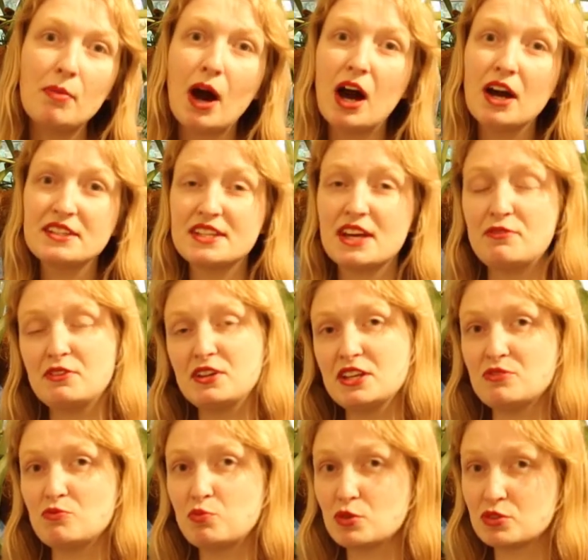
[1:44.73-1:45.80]
But I
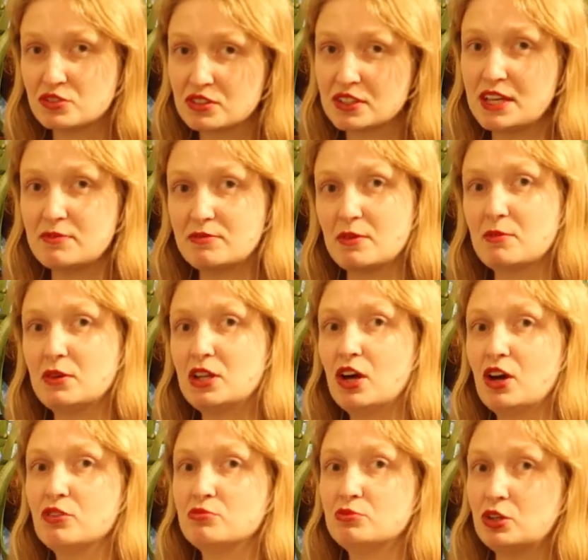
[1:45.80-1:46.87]
definitely wouldn't keep them
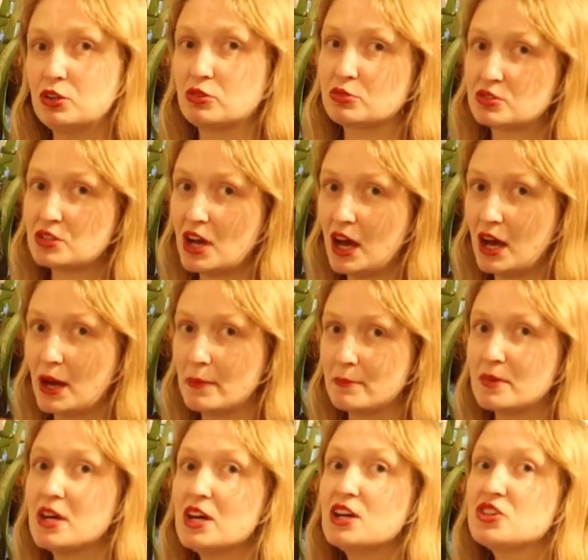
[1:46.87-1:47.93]
alone long
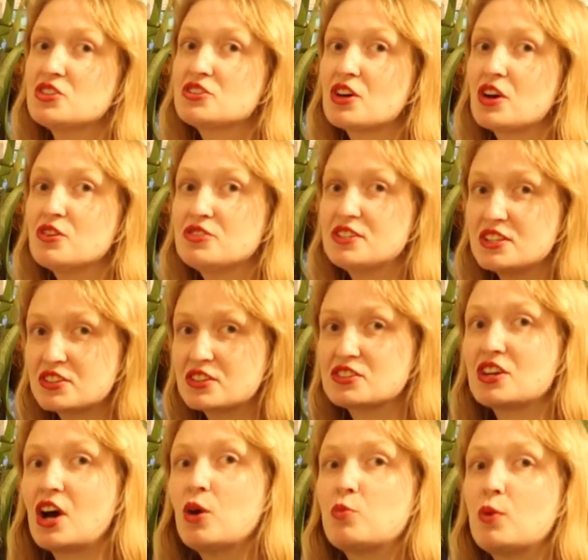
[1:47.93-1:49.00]
term. So
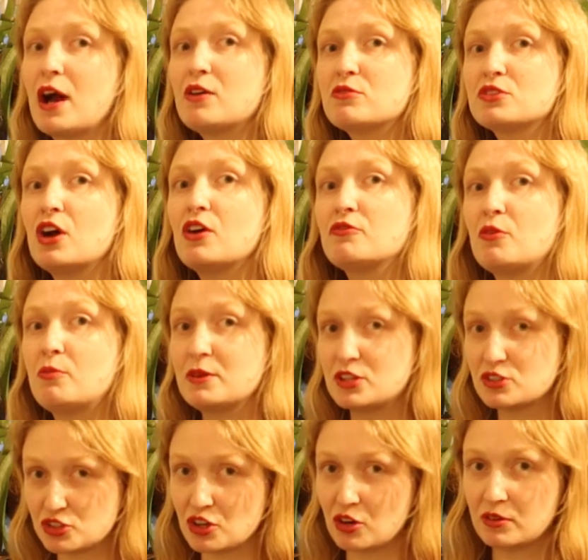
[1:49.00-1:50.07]
discus are well known for
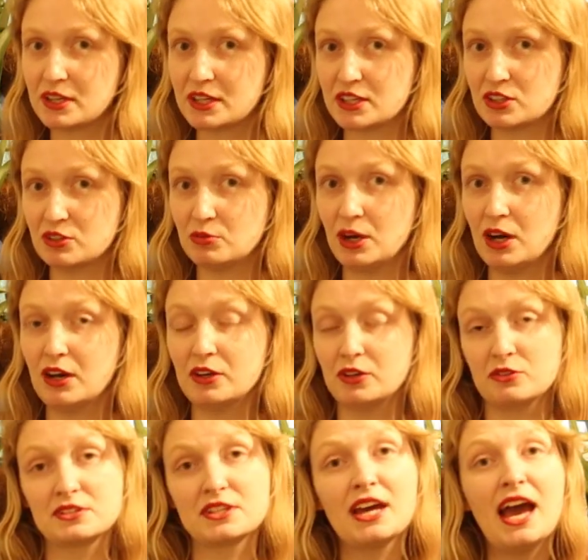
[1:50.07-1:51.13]
being shoaling in the
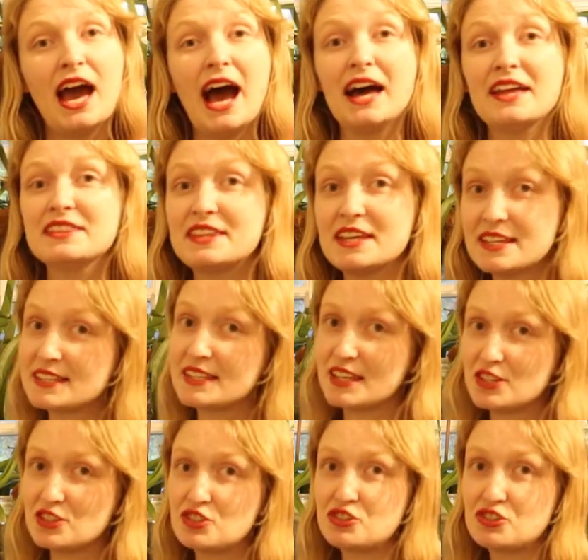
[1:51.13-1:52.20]
wild. And this
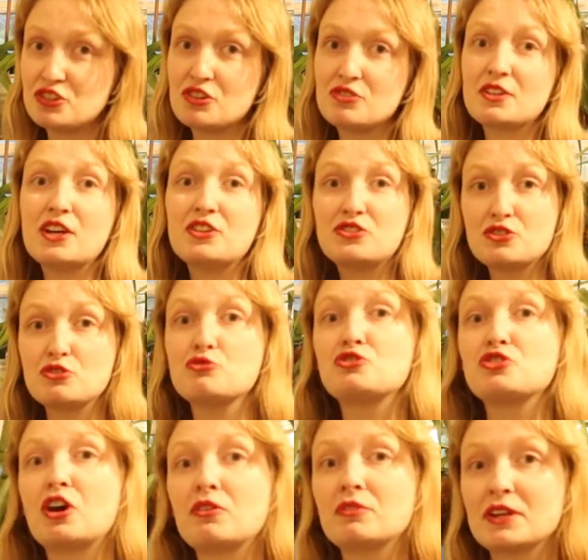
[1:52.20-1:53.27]
is true, they do
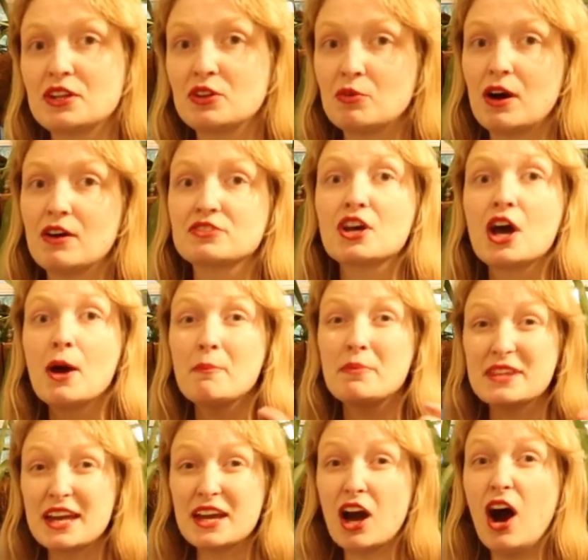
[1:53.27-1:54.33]
shoal in the wild.
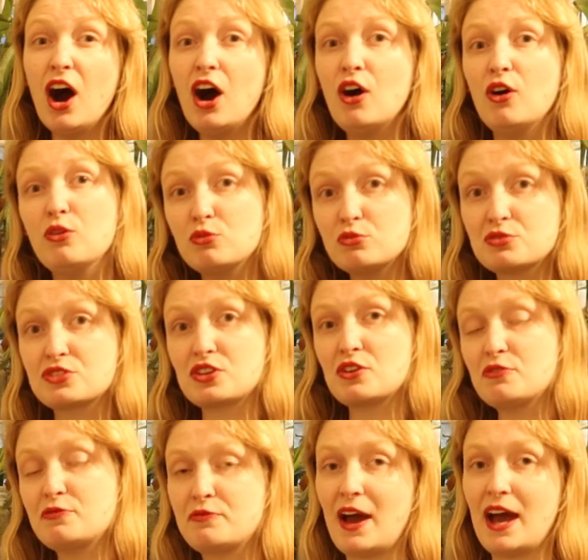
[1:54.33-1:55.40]
But they are
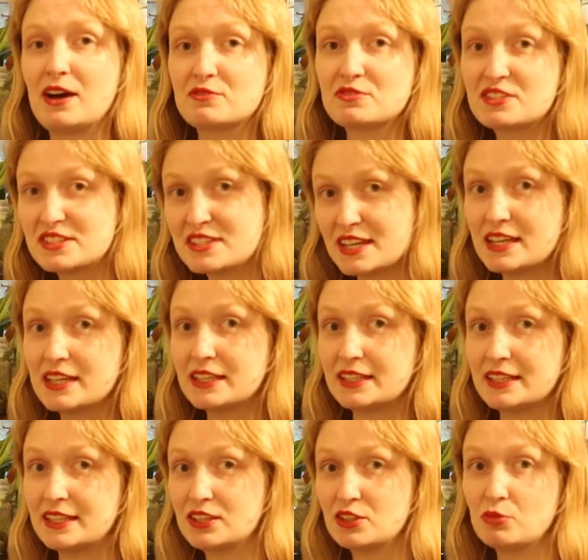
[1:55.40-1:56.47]
also found
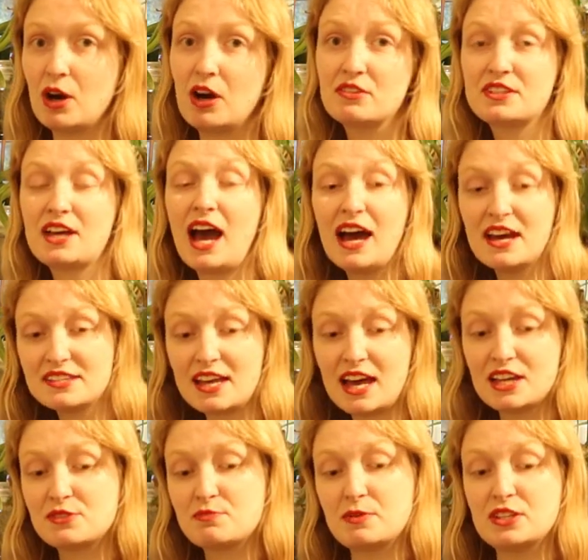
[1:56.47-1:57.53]
singly in the wild, as
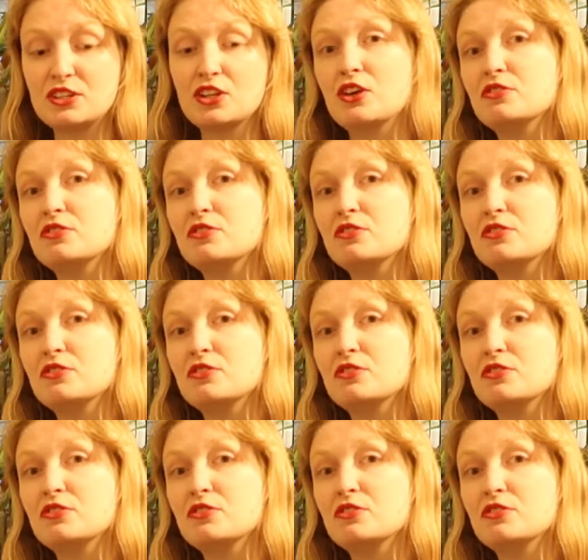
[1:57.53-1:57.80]
has been